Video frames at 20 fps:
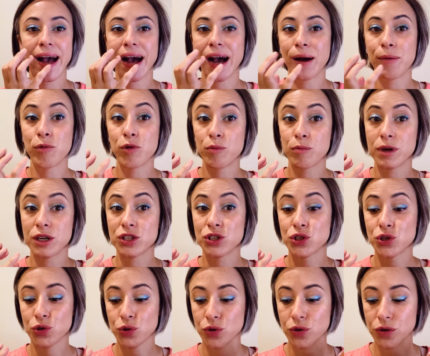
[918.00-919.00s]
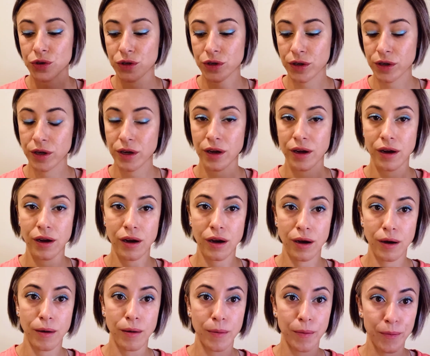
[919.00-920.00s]
I'm on my third
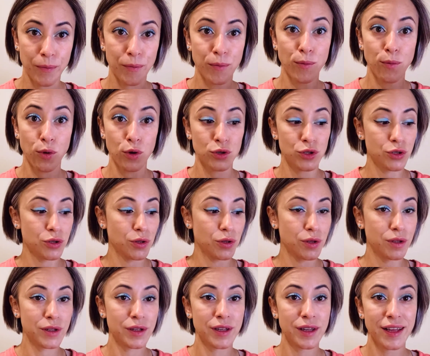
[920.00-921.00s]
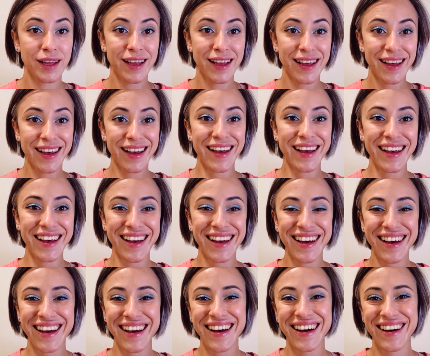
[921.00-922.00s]
bottle
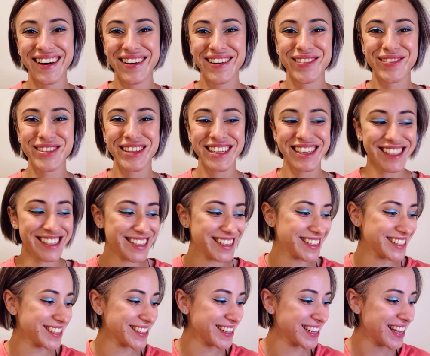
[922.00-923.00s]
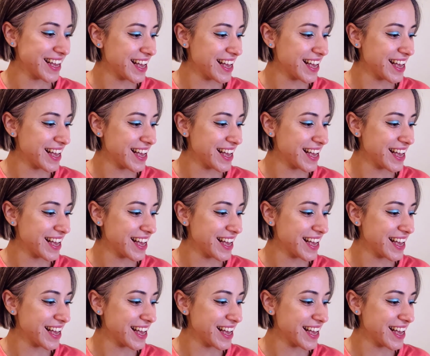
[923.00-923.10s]
of this little